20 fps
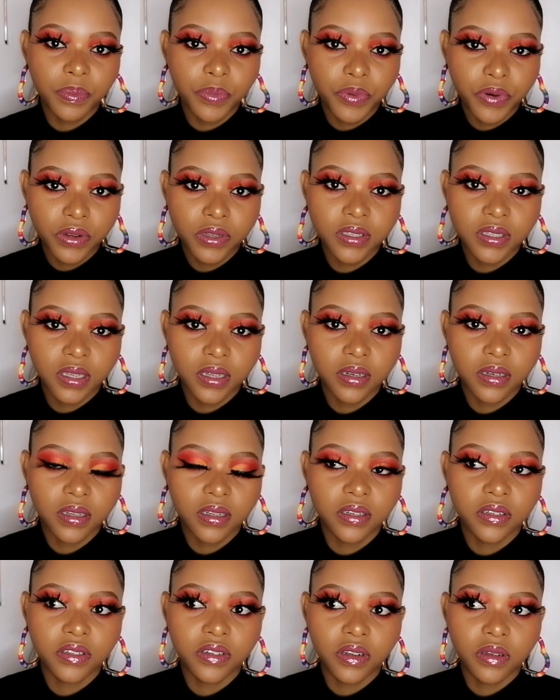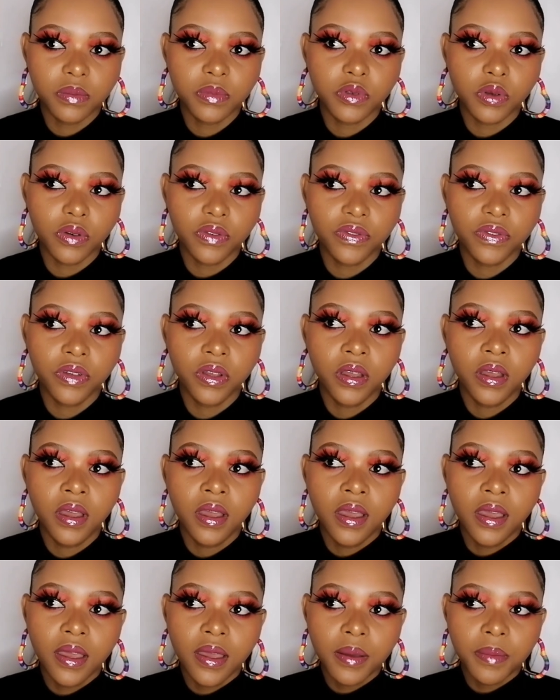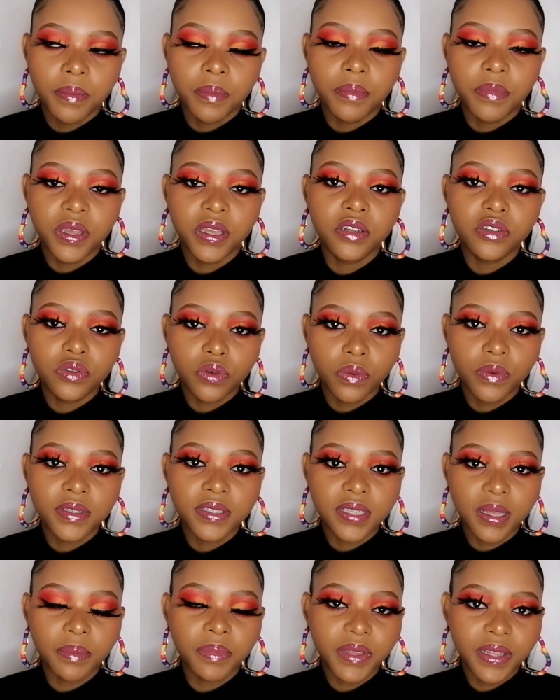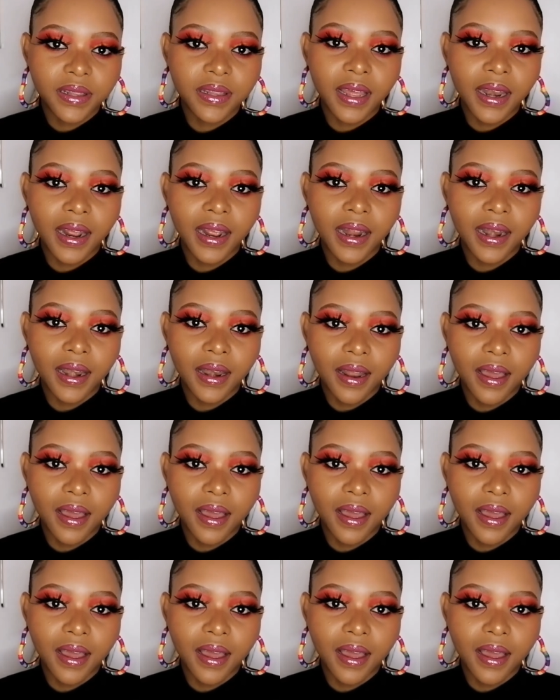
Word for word: a person in terms of me doing something that I